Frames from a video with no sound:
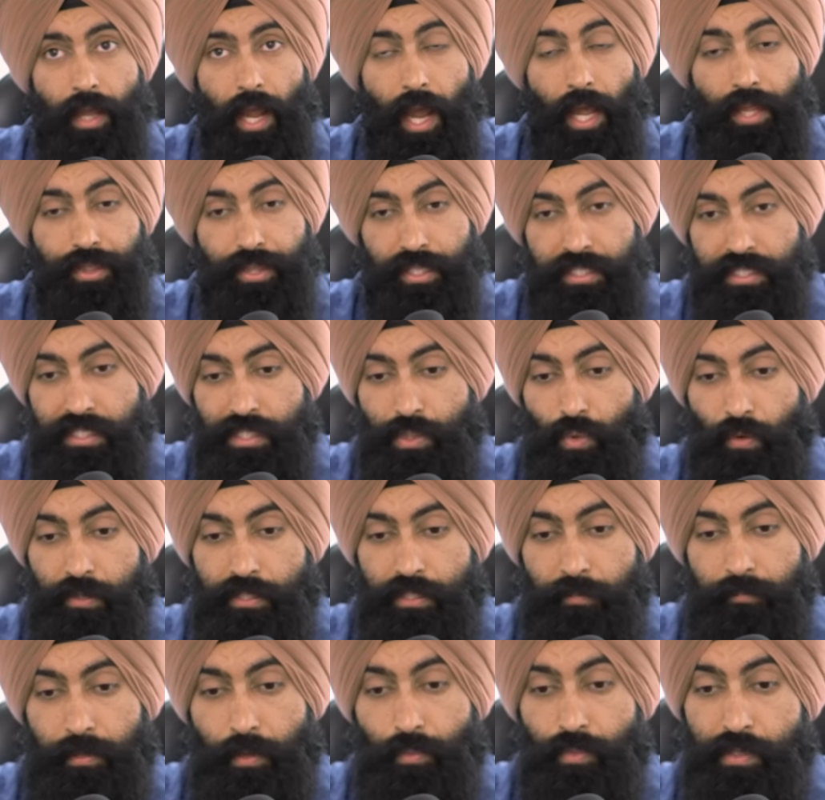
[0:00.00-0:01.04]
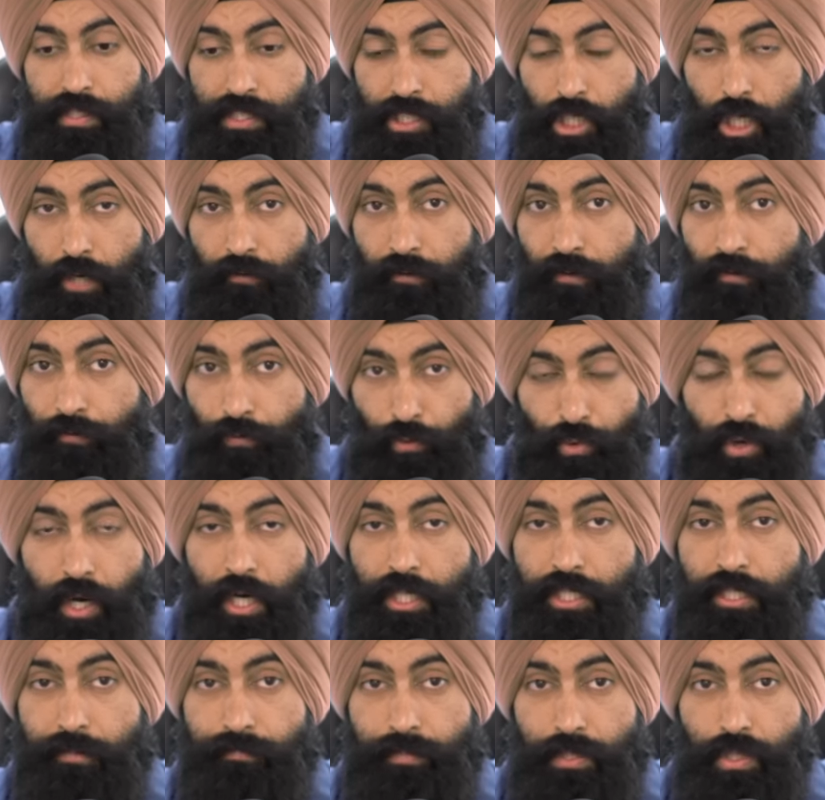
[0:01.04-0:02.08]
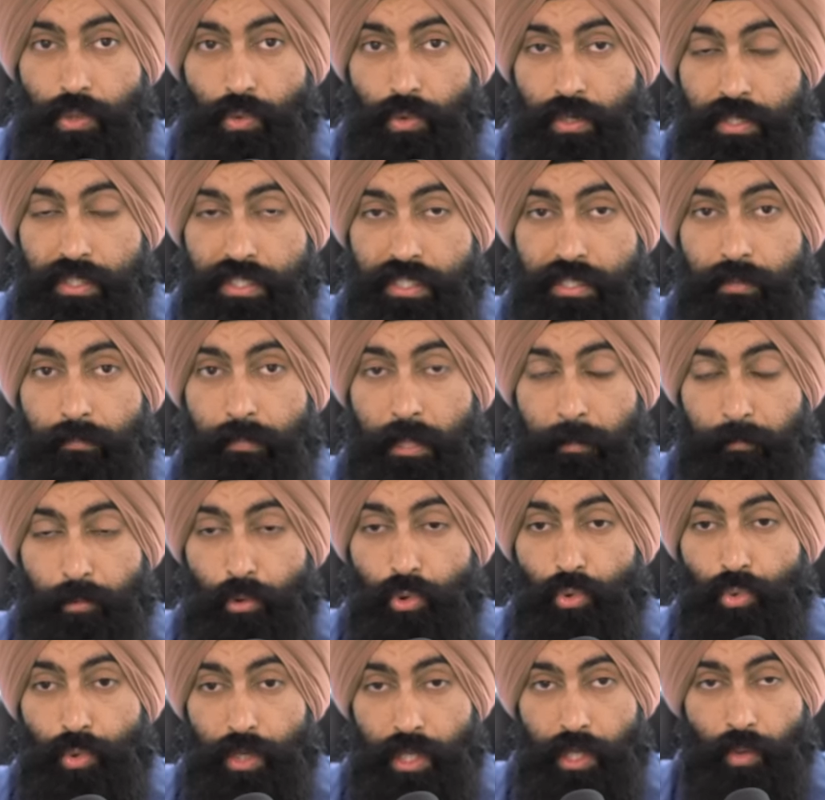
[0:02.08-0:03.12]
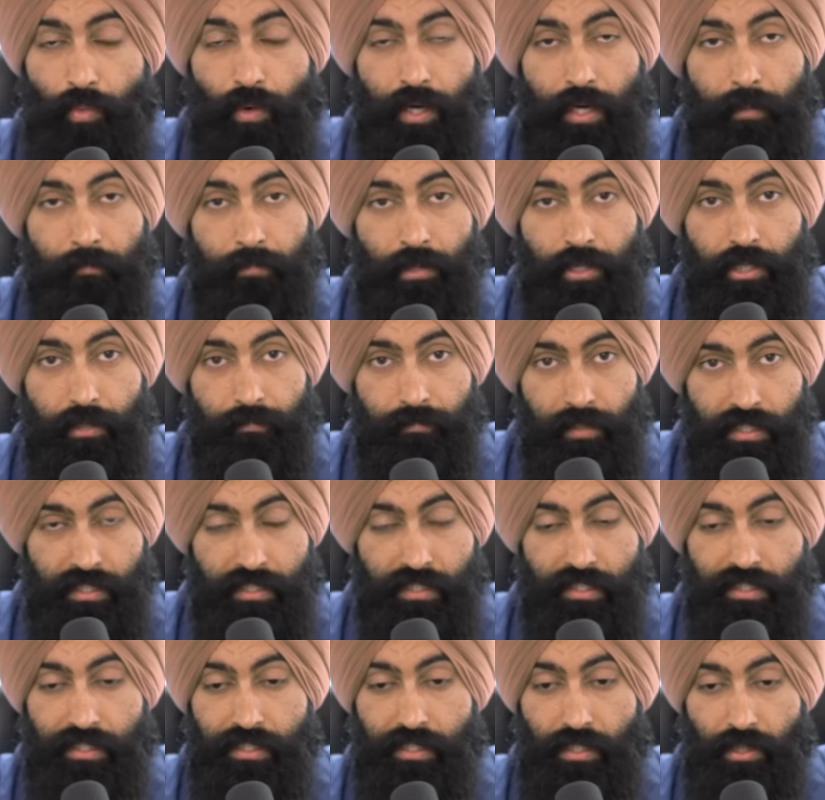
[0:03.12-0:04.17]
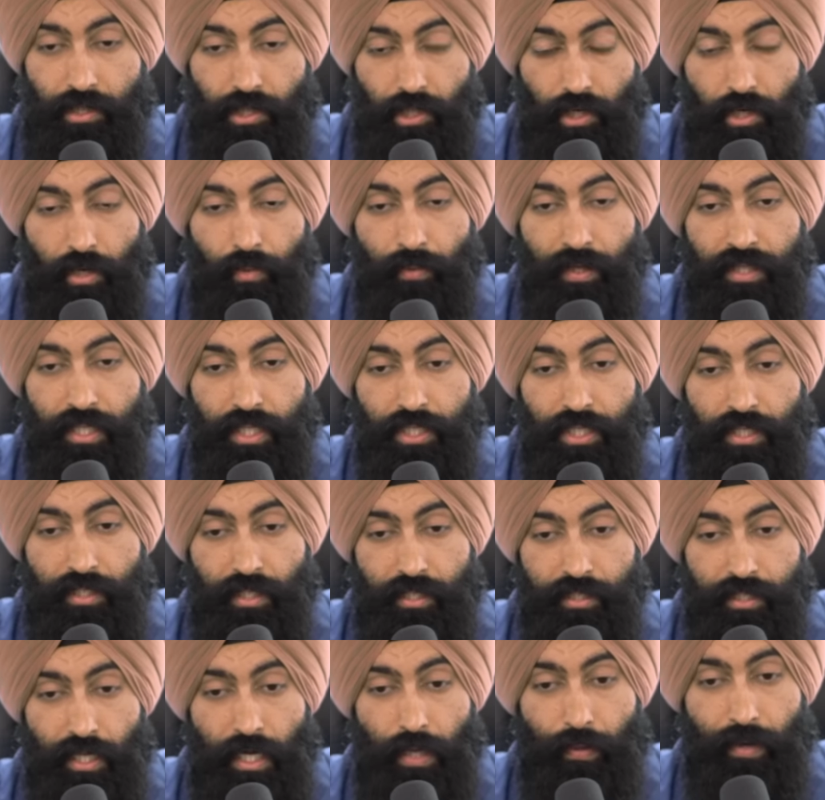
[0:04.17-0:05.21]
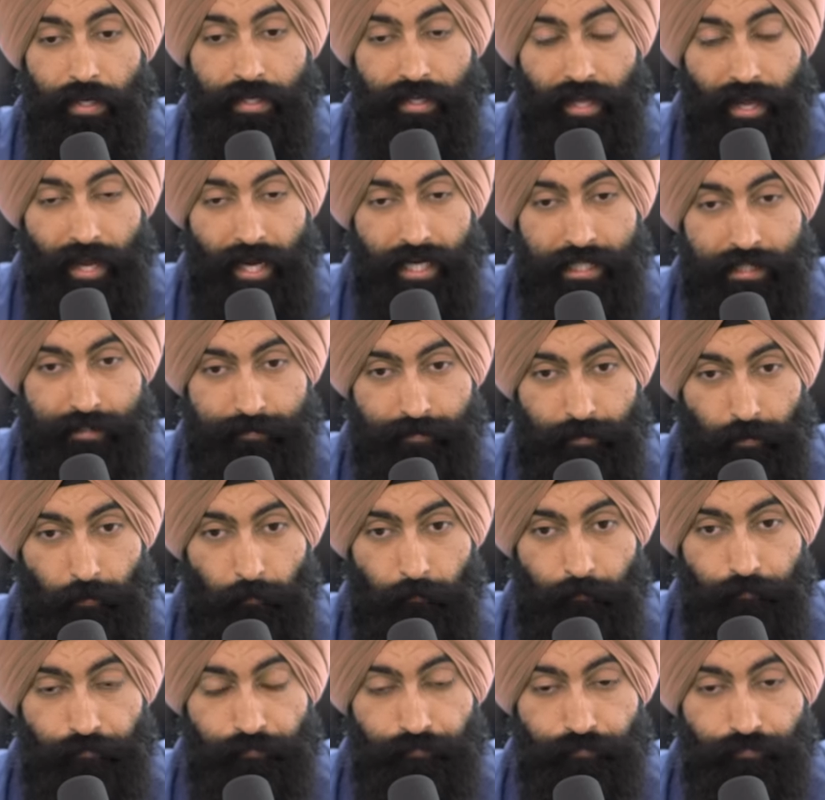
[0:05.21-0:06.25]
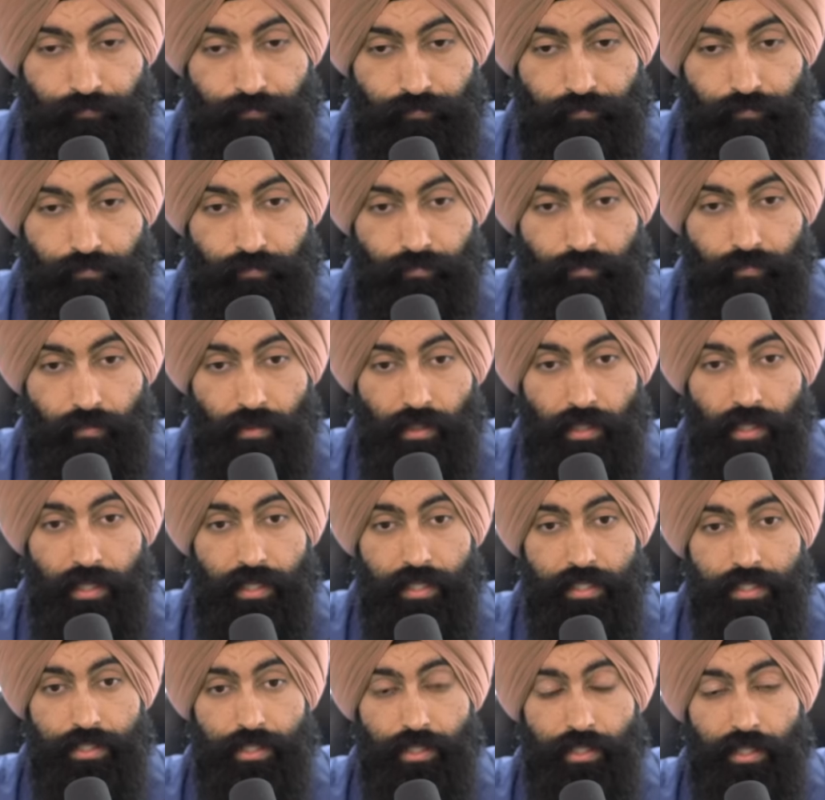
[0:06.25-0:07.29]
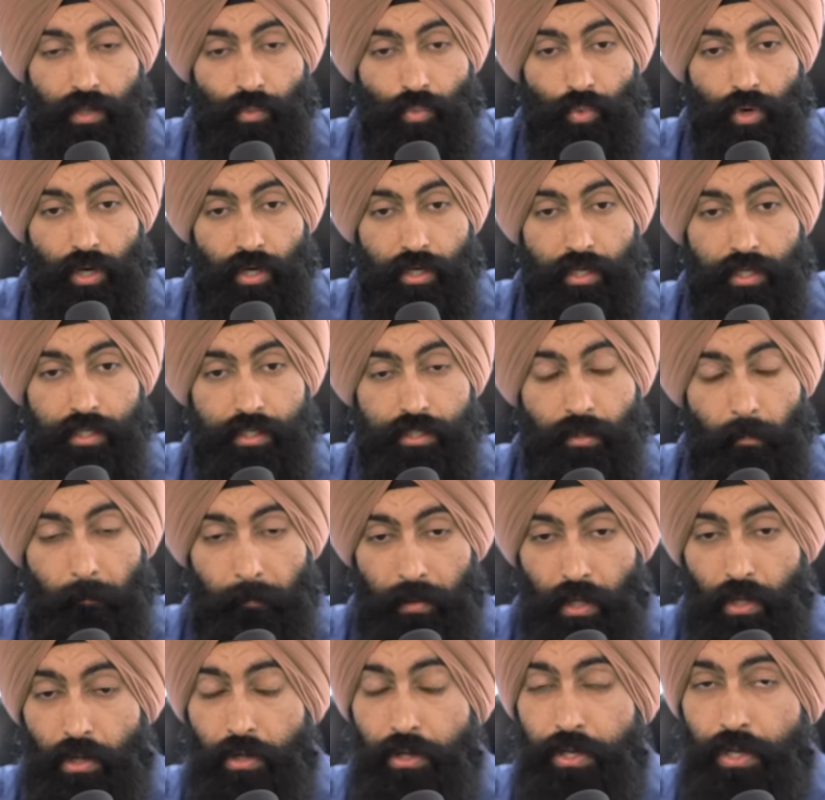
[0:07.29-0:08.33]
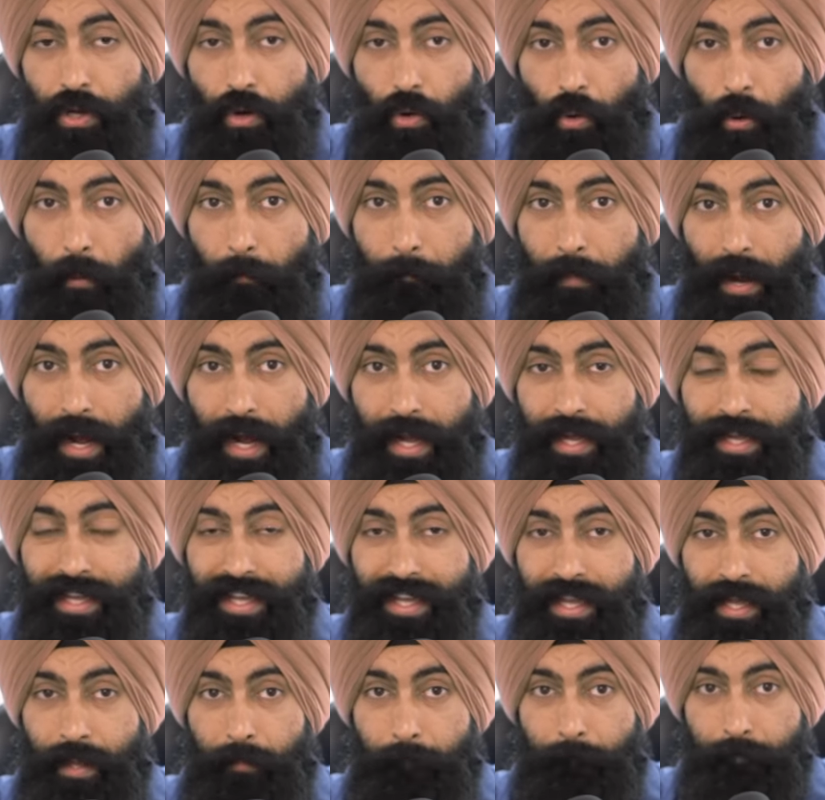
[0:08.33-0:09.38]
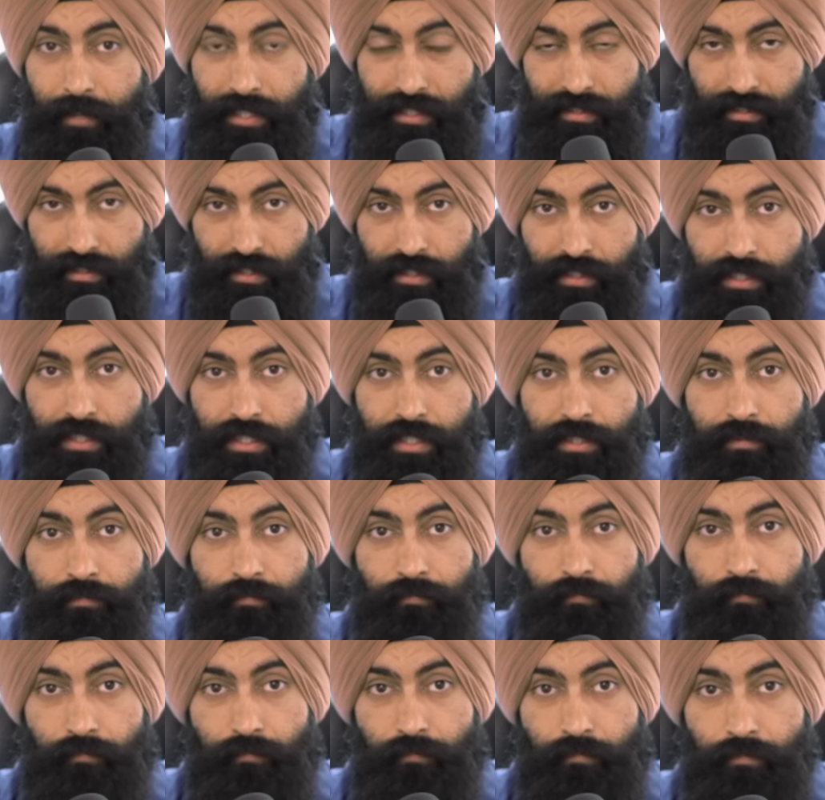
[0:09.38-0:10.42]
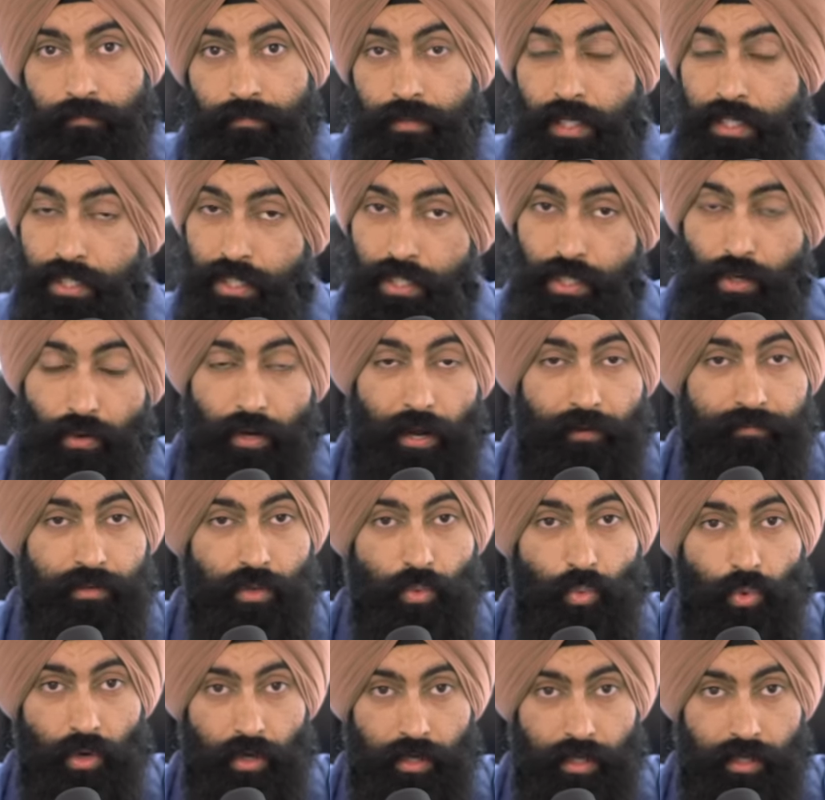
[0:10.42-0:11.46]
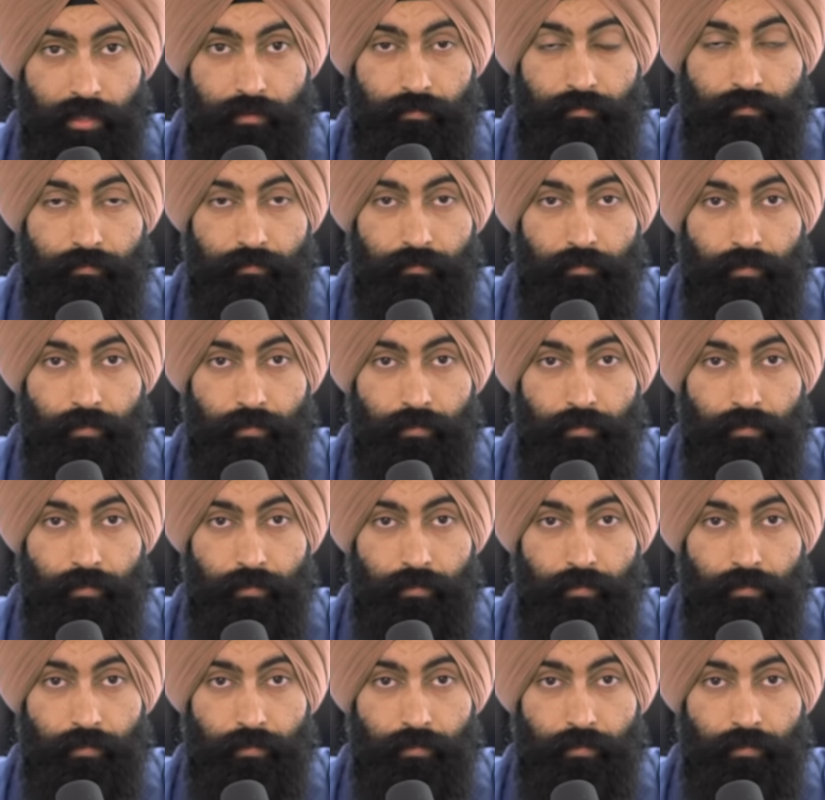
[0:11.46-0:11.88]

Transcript: And this is going to be reserved for entrepreneurs, people who really want to build a business. The third way that you can generate cash flow is you can work to build or buy a business that you don't have to work in.